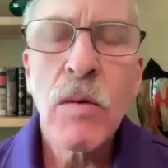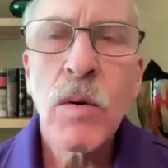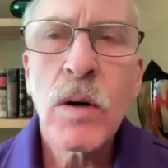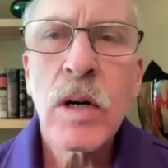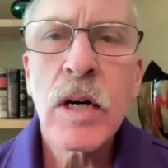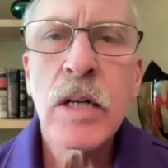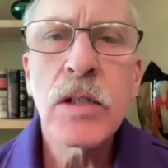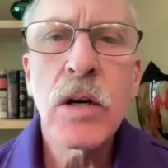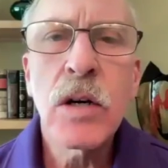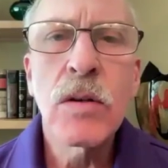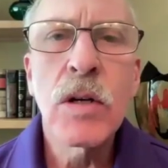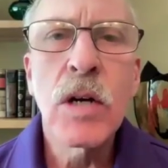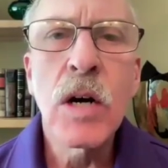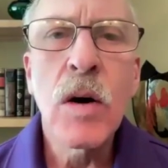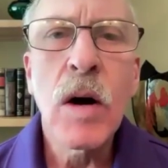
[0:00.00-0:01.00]
one I don't
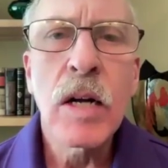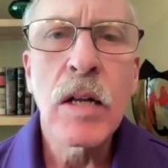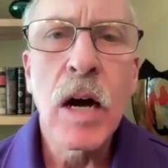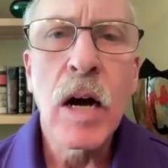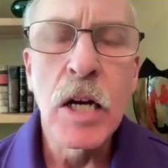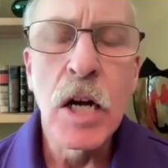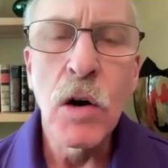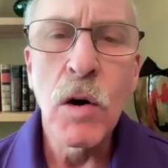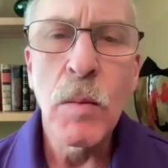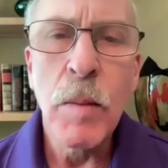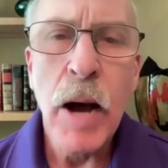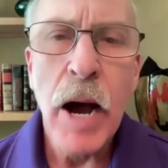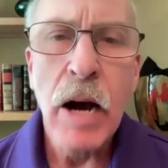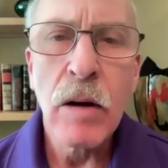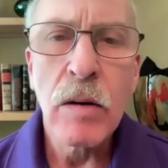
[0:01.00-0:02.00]
know. I know
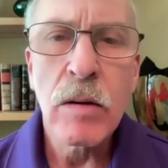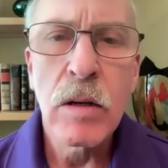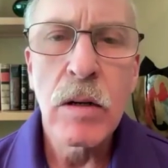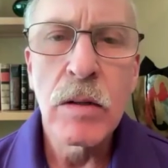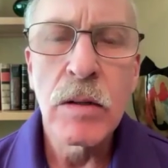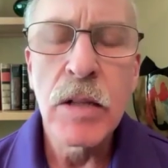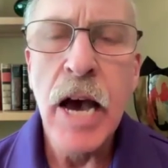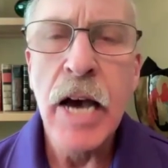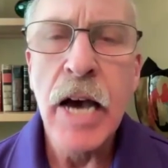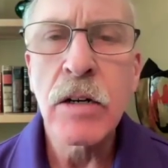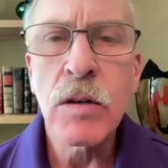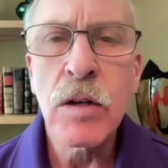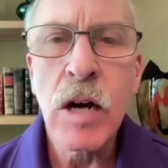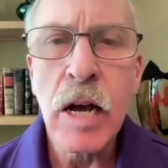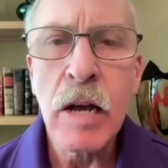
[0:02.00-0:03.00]
about
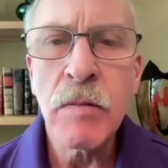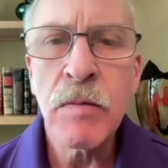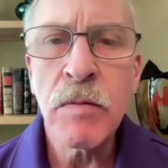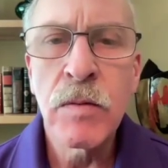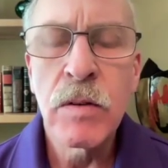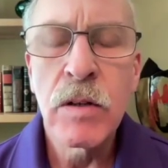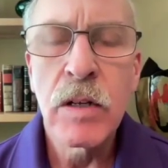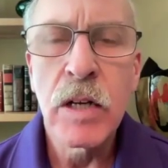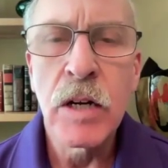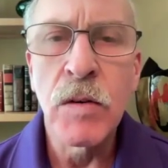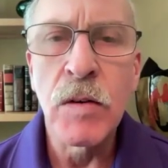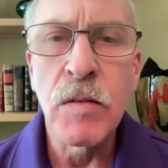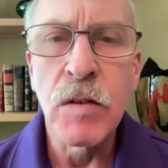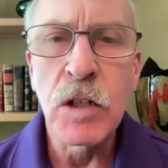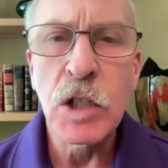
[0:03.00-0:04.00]
NanoKnife,
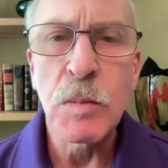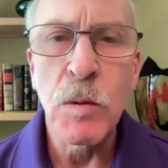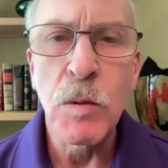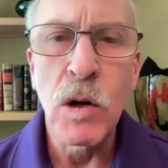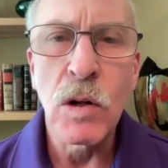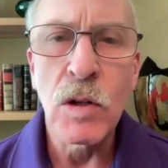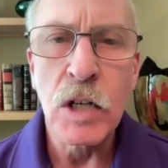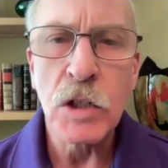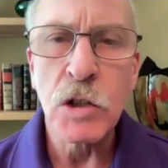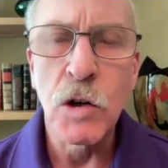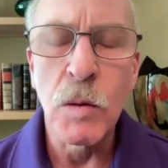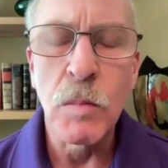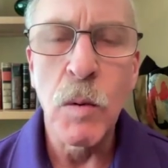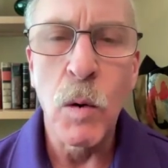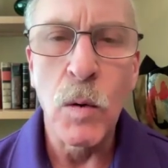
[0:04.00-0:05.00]
irreversible
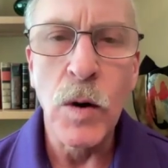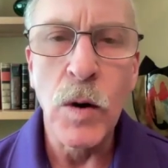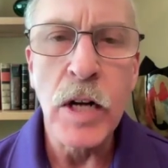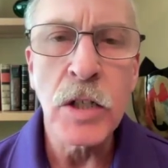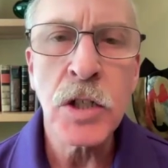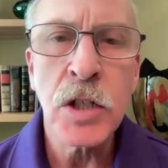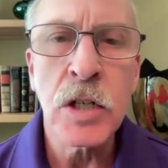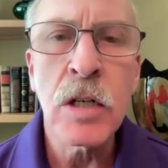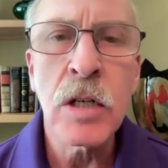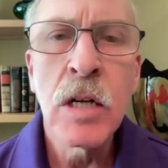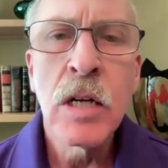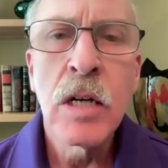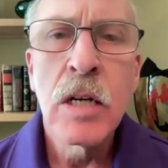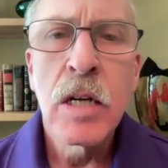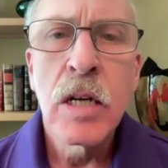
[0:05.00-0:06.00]
electroporation.
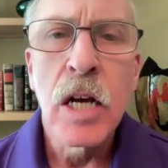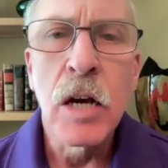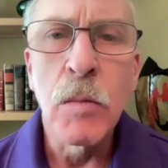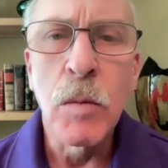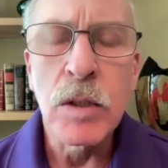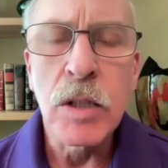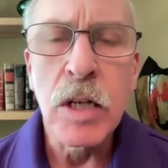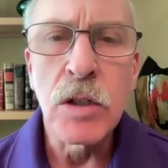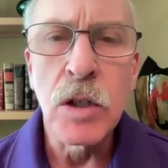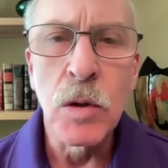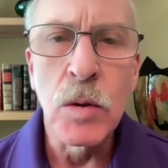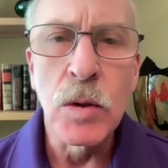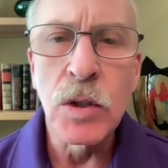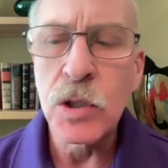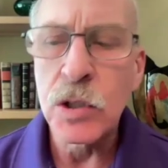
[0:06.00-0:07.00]
And what they
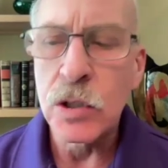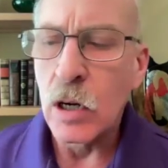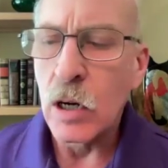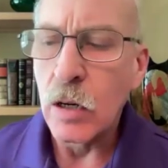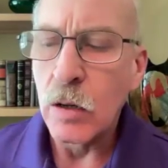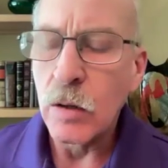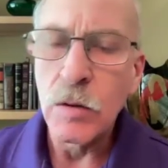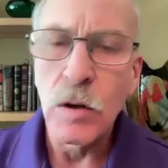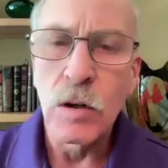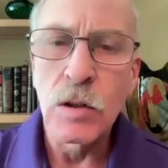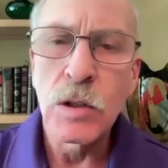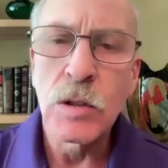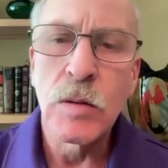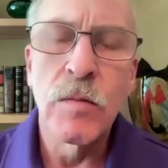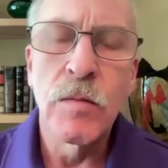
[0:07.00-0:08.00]
do is
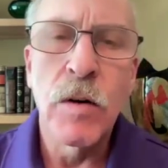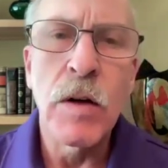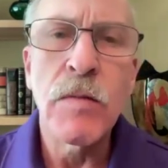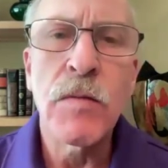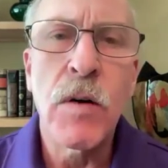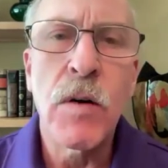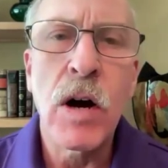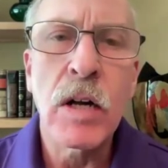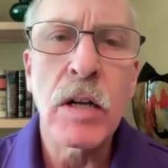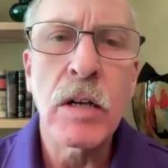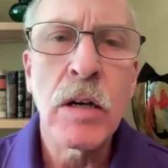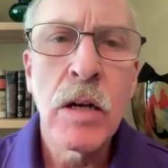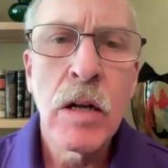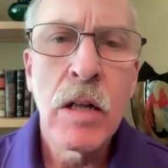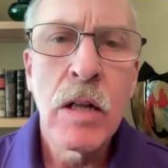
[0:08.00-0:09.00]
there's very fine